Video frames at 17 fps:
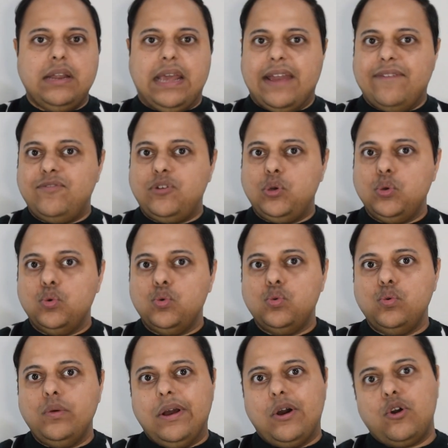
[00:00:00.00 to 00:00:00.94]

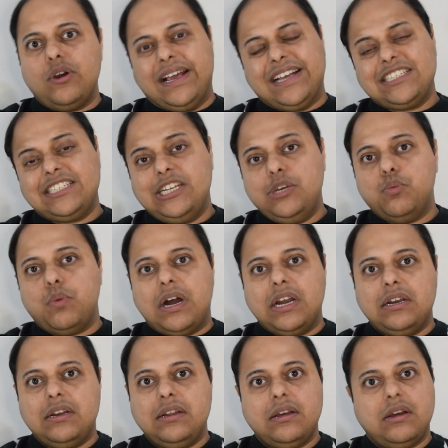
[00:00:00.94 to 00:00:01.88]
F2 or
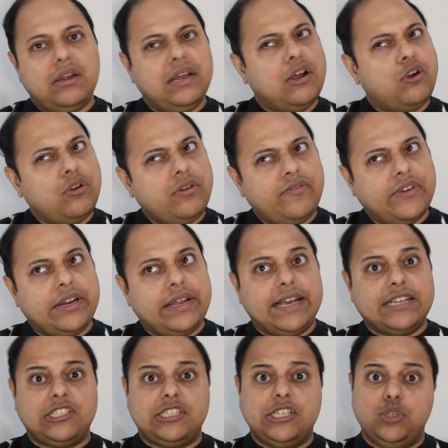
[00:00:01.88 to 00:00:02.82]
ST1 or even
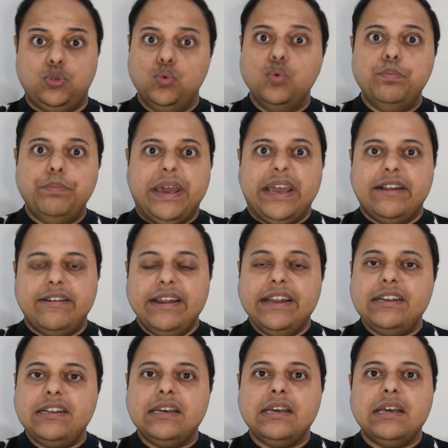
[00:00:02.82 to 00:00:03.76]
ST2 pay
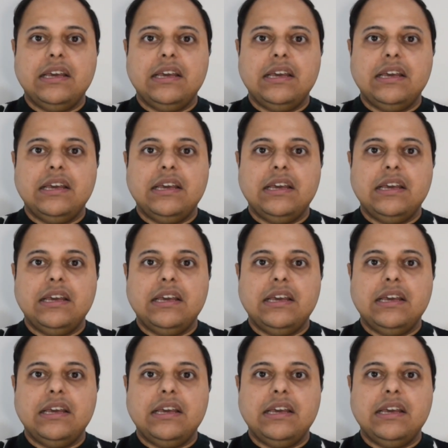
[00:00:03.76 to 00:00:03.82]
grade